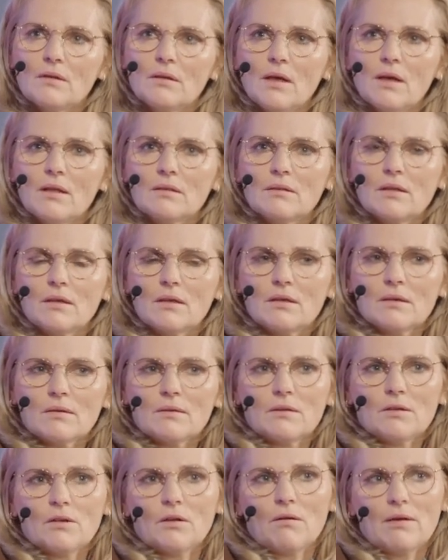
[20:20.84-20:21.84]
Yeah, I think,
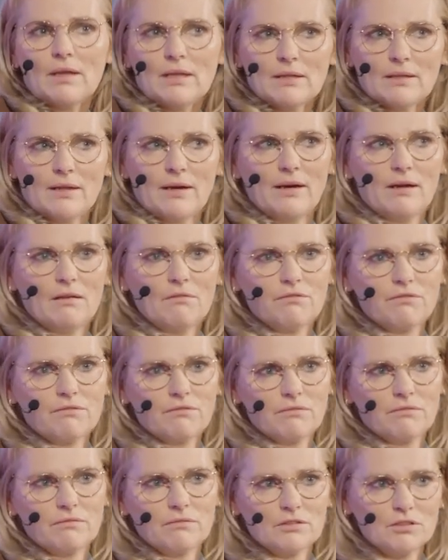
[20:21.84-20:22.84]
you know, in
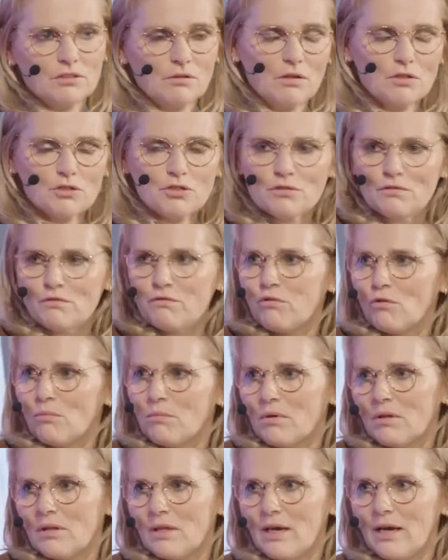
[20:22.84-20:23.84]
life, so also in
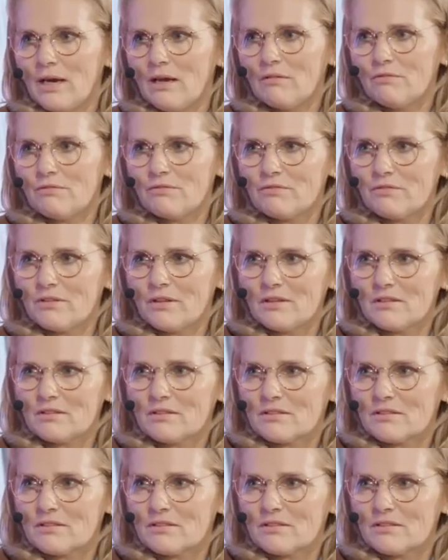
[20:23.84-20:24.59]
football life,